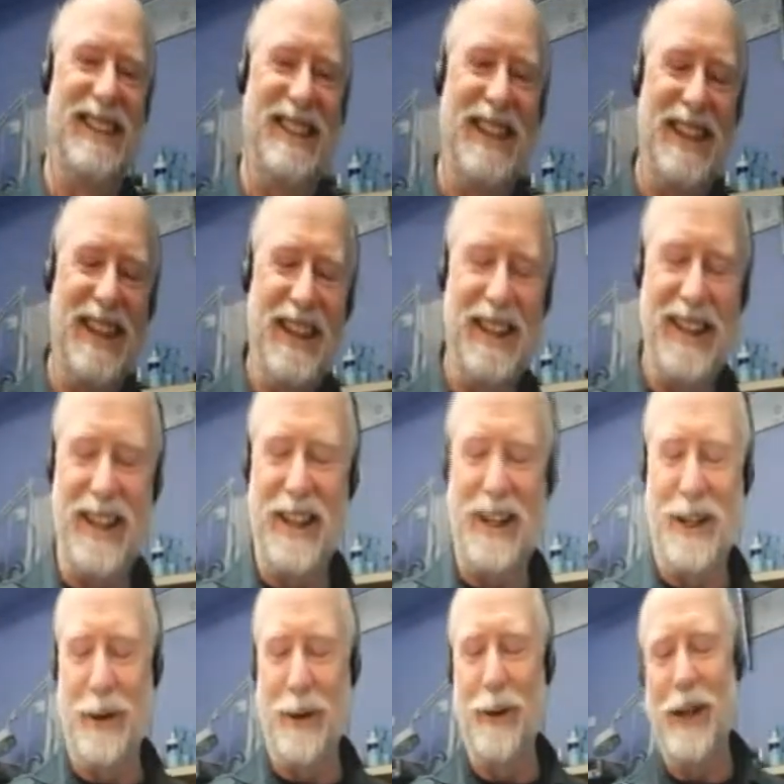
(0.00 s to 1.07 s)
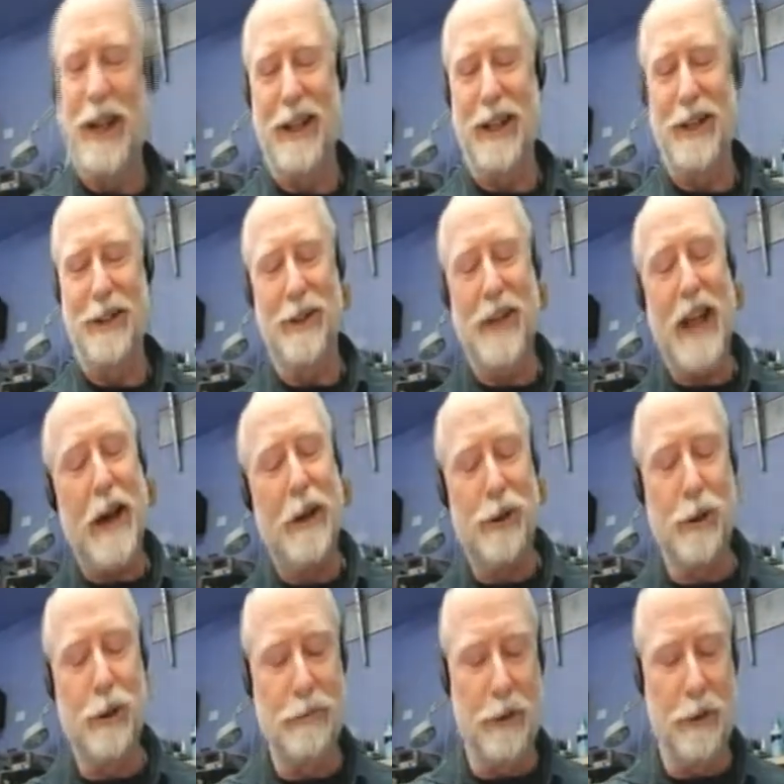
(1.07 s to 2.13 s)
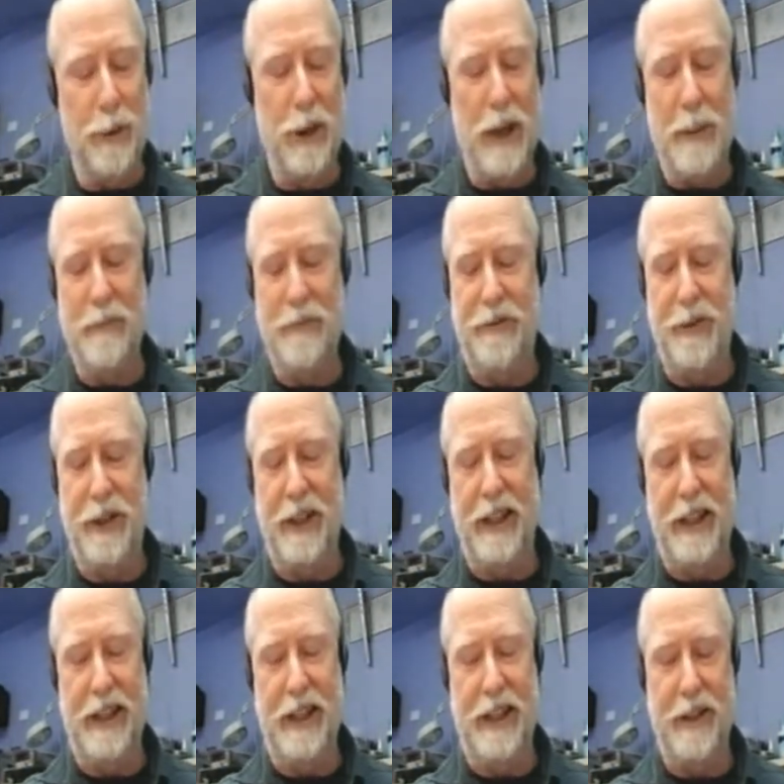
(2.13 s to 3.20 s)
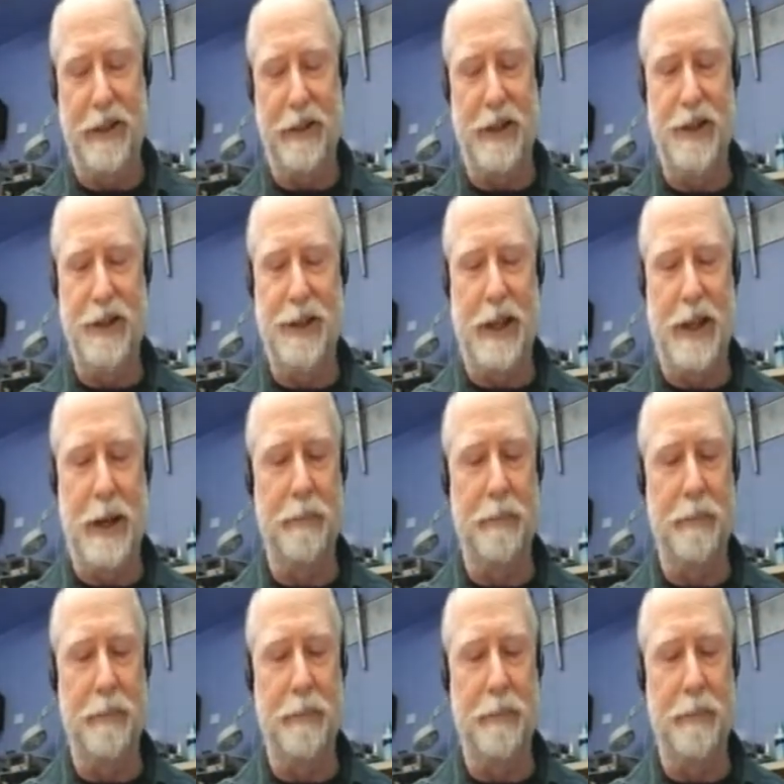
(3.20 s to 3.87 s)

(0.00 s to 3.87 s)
Yeah, okay. So the actual role I'm filling here is um,